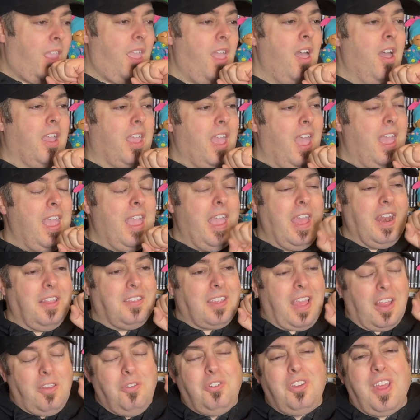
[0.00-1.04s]
Okay, and it's
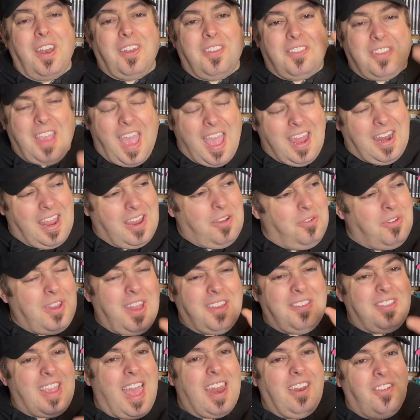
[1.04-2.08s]
like usually on a Saturday, usually on
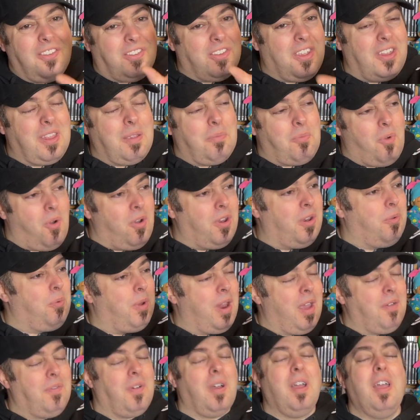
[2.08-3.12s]
Saturday or Sunday morning or
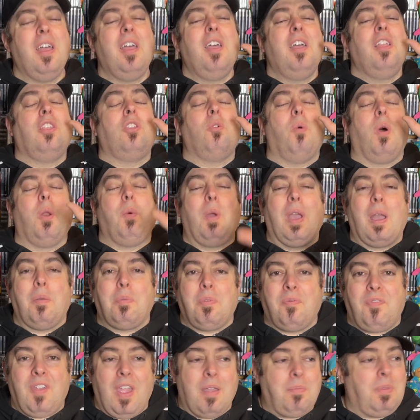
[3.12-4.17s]
whatever. Don't want to wake up the
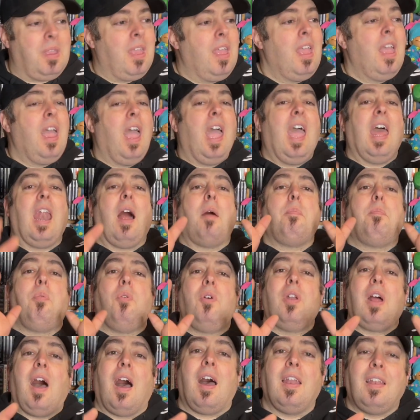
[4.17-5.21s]
family, and I'll
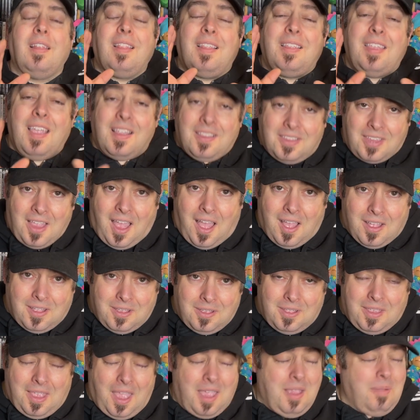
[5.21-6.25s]
put on TikTok.
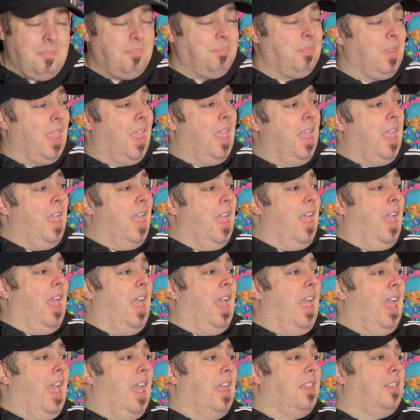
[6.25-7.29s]
Okay,
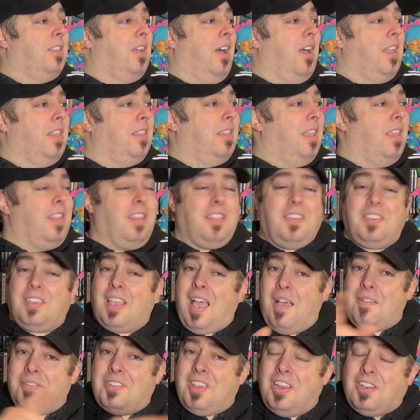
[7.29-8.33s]
and uh, this
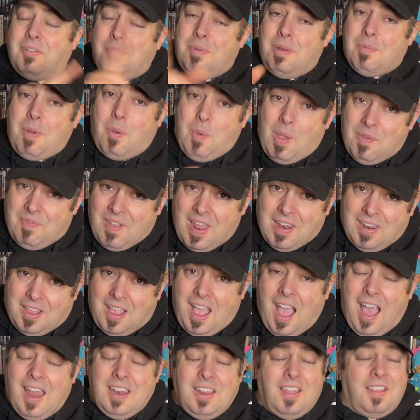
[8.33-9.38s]
conversation me and my wife had in the
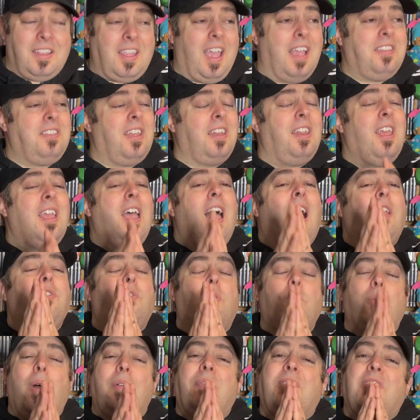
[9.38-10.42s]
car the other day. I said, I
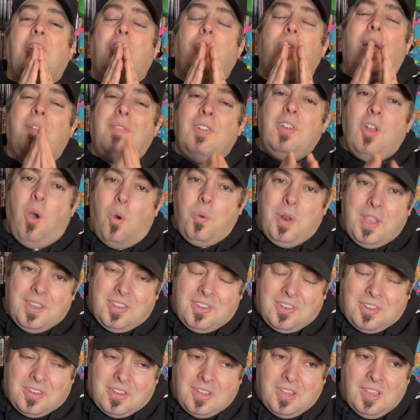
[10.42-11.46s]
told the wife, I said, did you ever
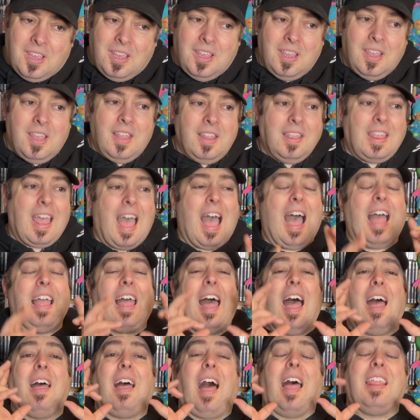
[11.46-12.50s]
notice that
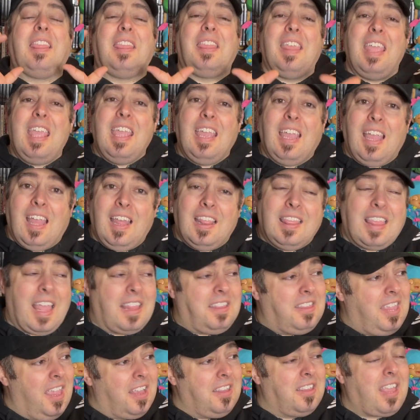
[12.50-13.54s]
I, I, I think
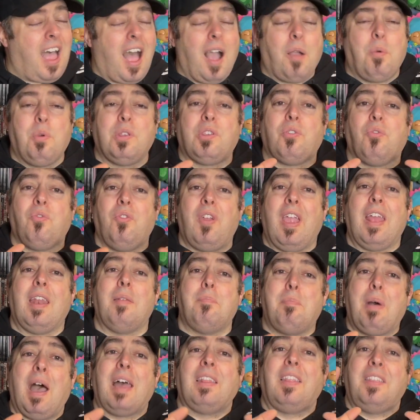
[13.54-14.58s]
that TikTok was created
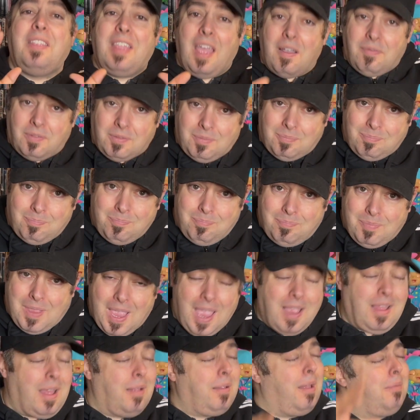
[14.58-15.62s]
by the devil?
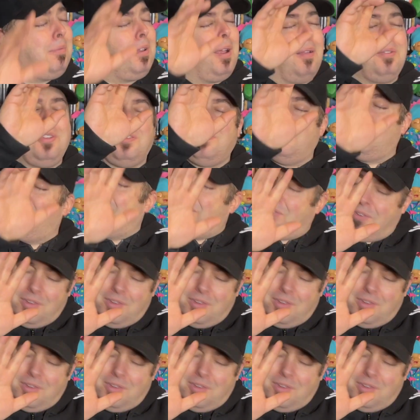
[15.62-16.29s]
Okay, I, I, I, just,